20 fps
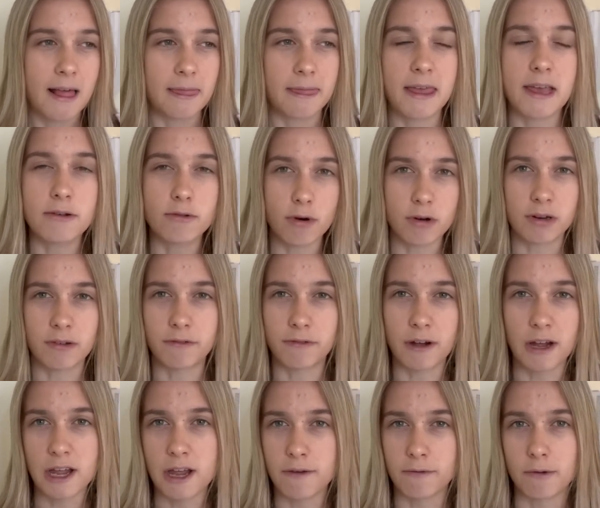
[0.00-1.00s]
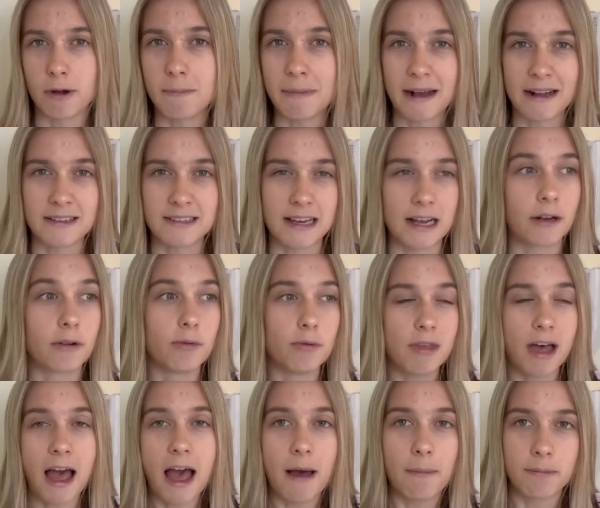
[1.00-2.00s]
They got in a fight over a bad tackle.
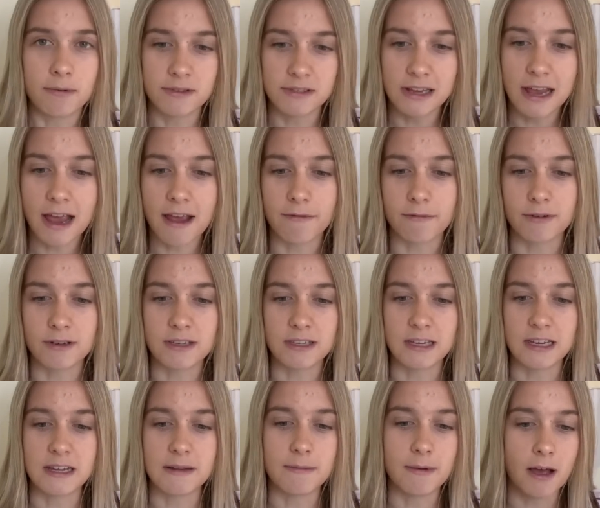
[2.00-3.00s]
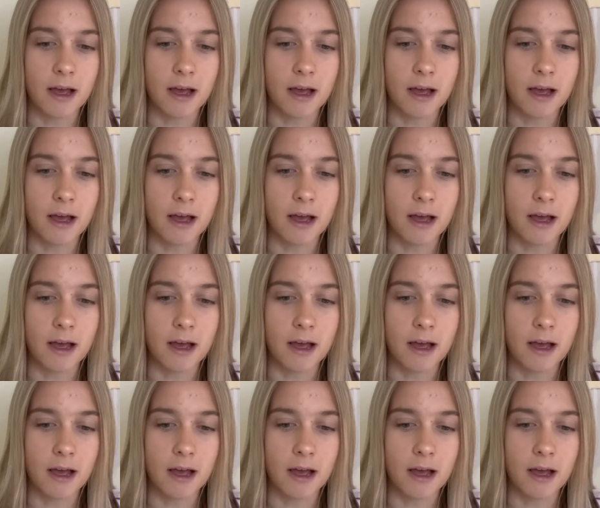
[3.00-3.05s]
That happens at every team.